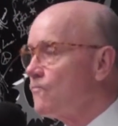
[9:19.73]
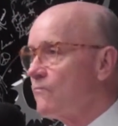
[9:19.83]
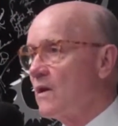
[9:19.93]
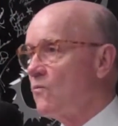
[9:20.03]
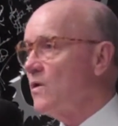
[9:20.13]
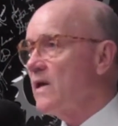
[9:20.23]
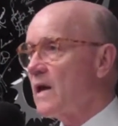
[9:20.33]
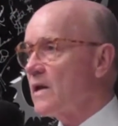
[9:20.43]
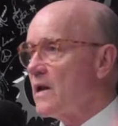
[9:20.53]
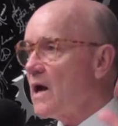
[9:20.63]
then we
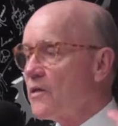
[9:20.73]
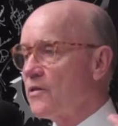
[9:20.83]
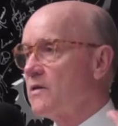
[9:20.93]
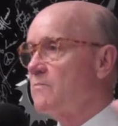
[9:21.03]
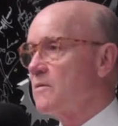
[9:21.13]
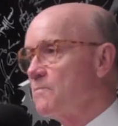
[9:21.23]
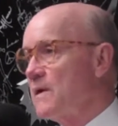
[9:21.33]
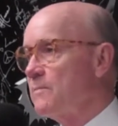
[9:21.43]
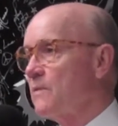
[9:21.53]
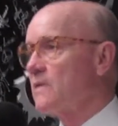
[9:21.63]
got nothing but
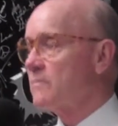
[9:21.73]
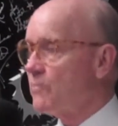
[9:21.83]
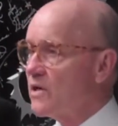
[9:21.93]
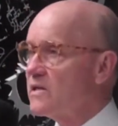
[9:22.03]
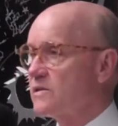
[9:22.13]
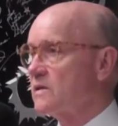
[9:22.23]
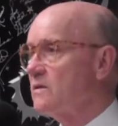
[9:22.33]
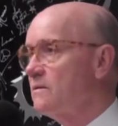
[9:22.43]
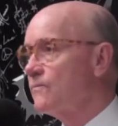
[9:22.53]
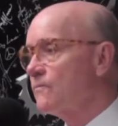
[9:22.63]
people in
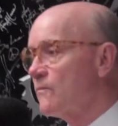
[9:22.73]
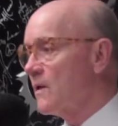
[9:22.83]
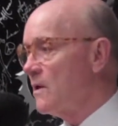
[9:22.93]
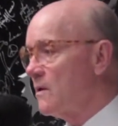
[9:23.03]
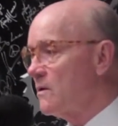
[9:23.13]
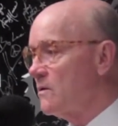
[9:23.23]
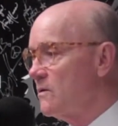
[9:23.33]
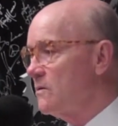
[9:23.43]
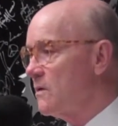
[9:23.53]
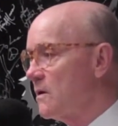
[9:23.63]
prison
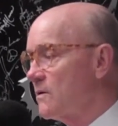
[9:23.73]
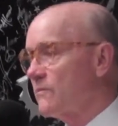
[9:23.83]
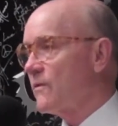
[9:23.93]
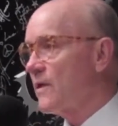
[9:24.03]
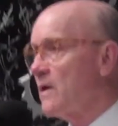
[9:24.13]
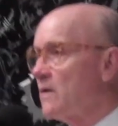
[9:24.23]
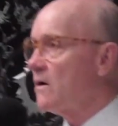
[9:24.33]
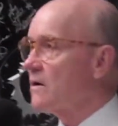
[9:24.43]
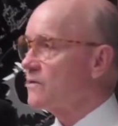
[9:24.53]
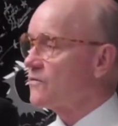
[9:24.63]
who are there
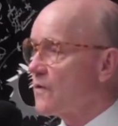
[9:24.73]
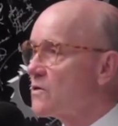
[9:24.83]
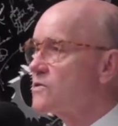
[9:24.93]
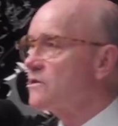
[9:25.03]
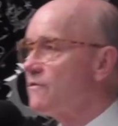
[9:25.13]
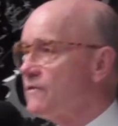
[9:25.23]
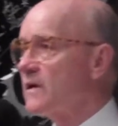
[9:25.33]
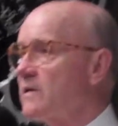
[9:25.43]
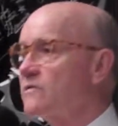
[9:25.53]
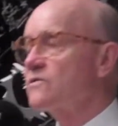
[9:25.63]
as first
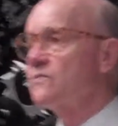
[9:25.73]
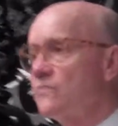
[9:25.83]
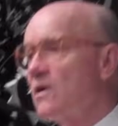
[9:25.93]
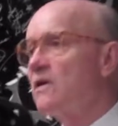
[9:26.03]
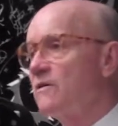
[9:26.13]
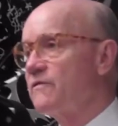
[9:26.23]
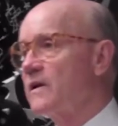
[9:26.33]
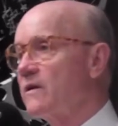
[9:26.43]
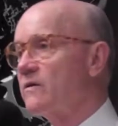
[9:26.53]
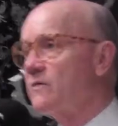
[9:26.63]
offense drug
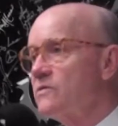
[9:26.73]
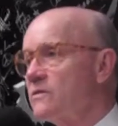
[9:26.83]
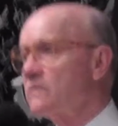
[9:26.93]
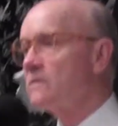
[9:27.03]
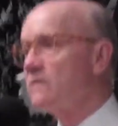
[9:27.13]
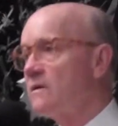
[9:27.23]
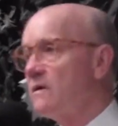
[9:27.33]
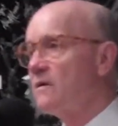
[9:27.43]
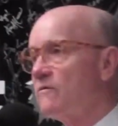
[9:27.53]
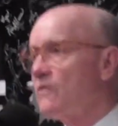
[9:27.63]
offenders.
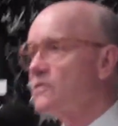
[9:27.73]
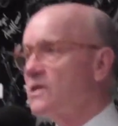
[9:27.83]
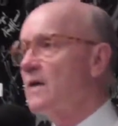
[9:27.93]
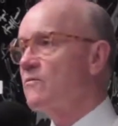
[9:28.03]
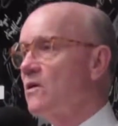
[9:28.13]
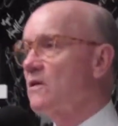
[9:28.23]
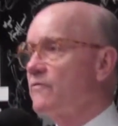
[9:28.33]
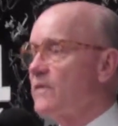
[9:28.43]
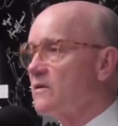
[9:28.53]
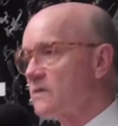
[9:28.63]
First-time drug
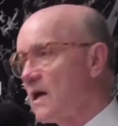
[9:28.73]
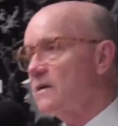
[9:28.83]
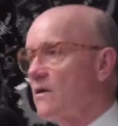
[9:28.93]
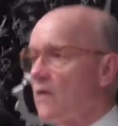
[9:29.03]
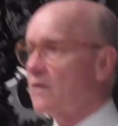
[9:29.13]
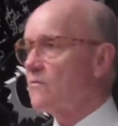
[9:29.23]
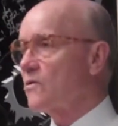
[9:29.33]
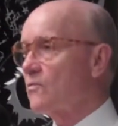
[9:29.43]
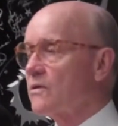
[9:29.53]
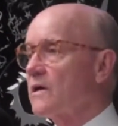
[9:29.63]
offenders got caught
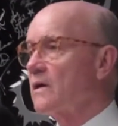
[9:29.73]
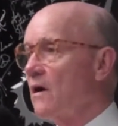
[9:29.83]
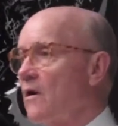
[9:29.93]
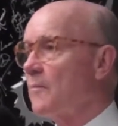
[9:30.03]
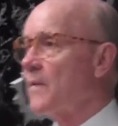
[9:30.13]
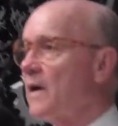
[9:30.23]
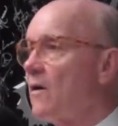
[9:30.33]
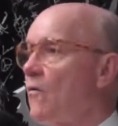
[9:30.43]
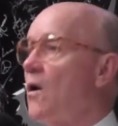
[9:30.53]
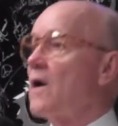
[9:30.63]
with what they call a
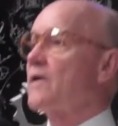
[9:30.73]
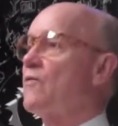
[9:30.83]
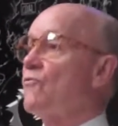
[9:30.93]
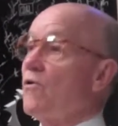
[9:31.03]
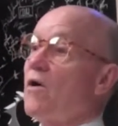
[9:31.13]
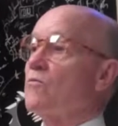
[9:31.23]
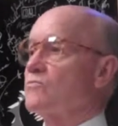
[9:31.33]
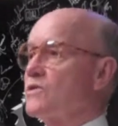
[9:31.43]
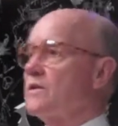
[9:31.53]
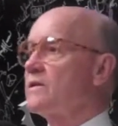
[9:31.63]
marijuana
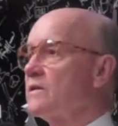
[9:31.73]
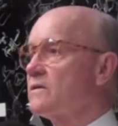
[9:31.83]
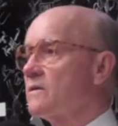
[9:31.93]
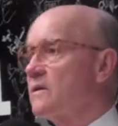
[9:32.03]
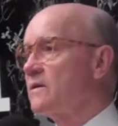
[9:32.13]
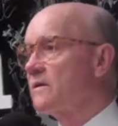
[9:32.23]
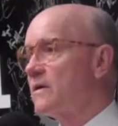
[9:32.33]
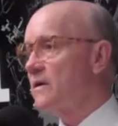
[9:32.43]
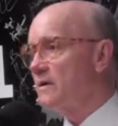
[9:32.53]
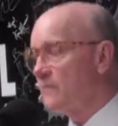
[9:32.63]
roach in
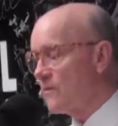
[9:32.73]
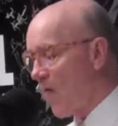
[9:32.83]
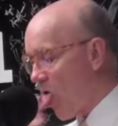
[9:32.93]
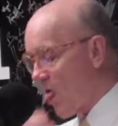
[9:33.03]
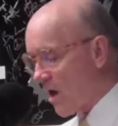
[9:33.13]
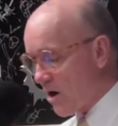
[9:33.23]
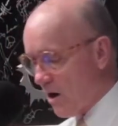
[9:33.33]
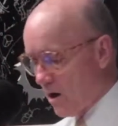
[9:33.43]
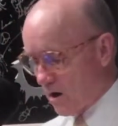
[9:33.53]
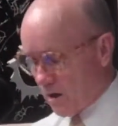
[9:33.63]
their
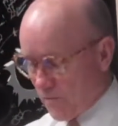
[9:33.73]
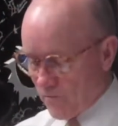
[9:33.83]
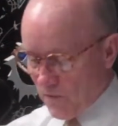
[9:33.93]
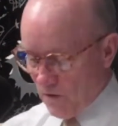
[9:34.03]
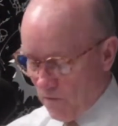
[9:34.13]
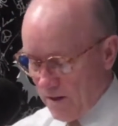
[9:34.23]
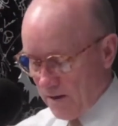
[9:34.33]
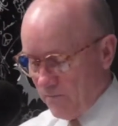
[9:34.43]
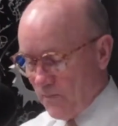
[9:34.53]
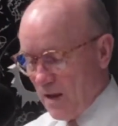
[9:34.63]
car. Well,